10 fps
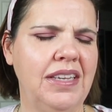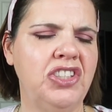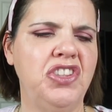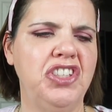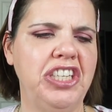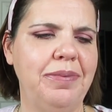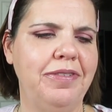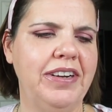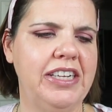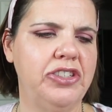It's in the shape
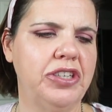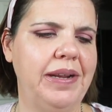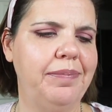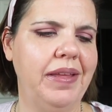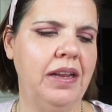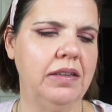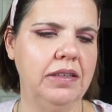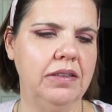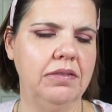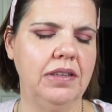of an ice cream. I don't
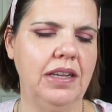know.